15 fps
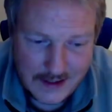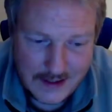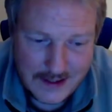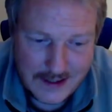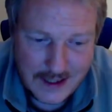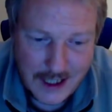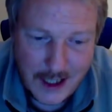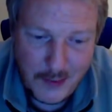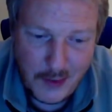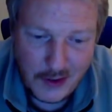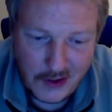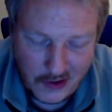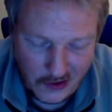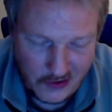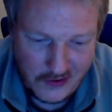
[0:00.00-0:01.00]
stable
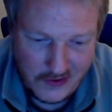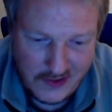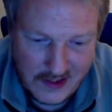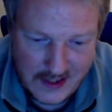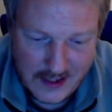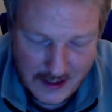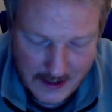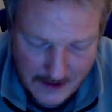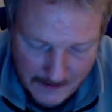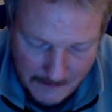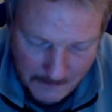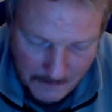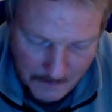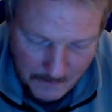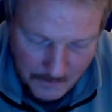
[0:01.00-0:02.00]
currency.
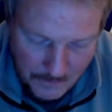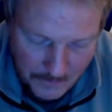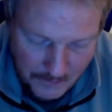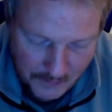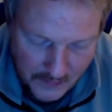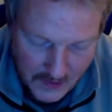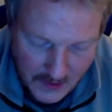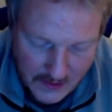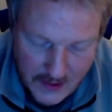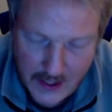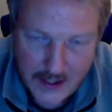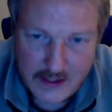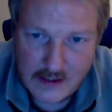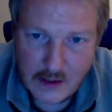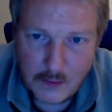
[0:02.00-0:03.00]
And
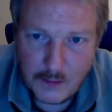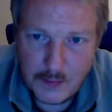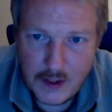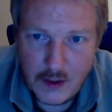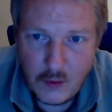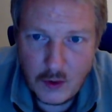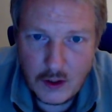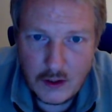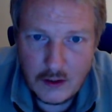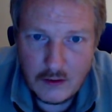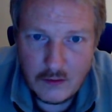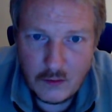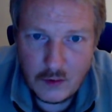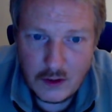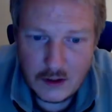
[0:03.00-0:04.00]
XRP
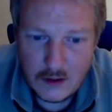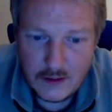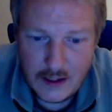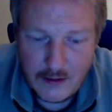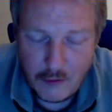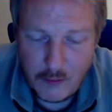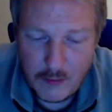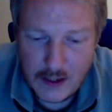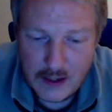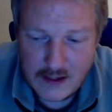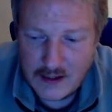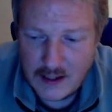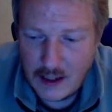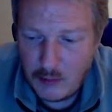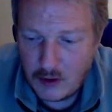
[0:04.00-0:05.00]
will never be a
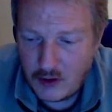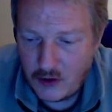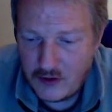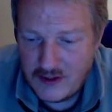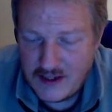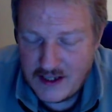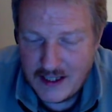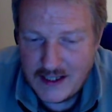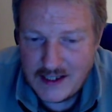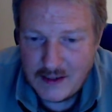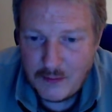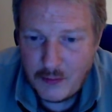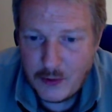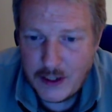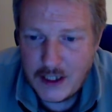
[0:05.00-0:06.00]
stable currency. It's a
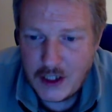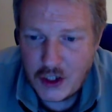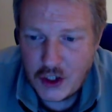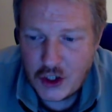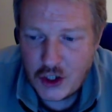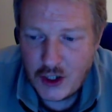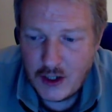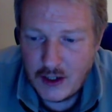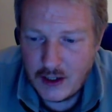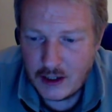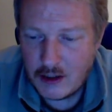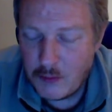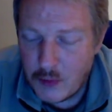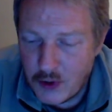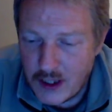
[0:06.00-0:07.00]
bridge, and the
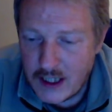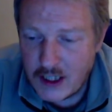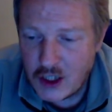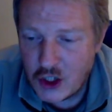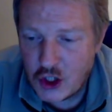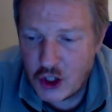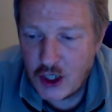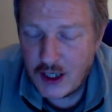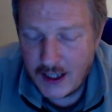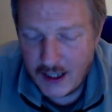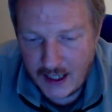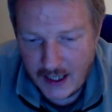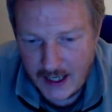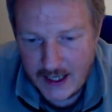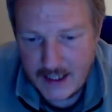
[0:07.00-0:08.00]
bridge
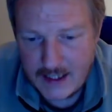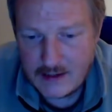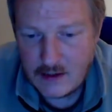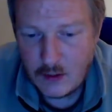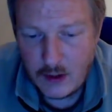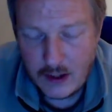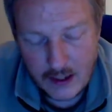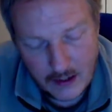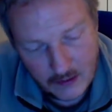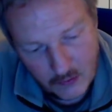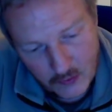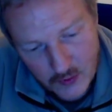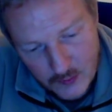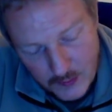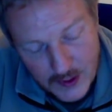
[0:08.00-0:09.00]
has to, and I
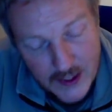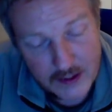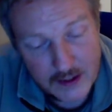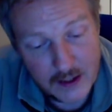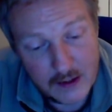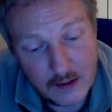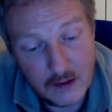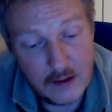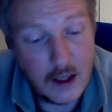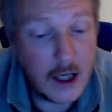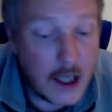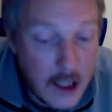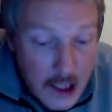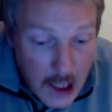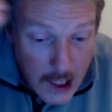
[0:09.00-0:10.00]
repeat that, and
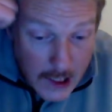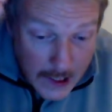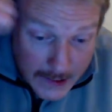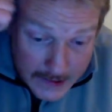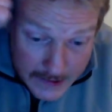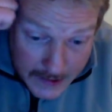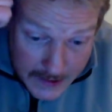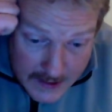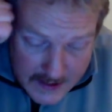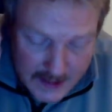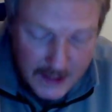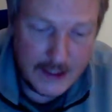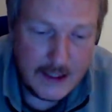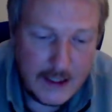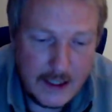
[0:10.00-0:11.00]
Let that
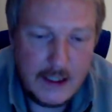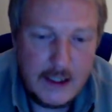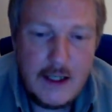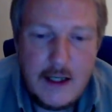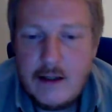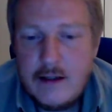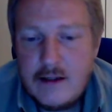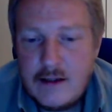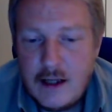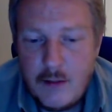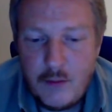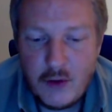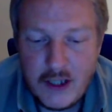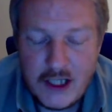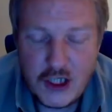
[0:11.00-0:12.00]
sink in, guys. A
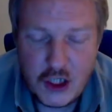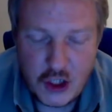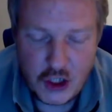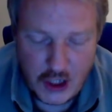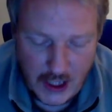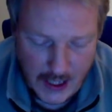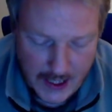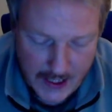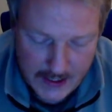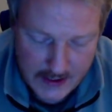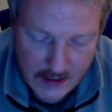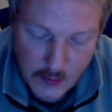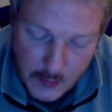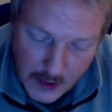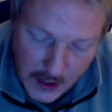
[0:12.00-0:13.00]
bridge has
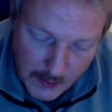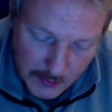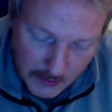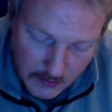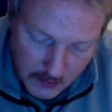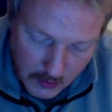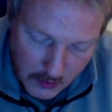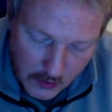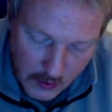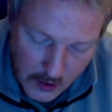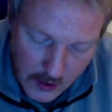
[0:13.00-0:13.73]
to be able to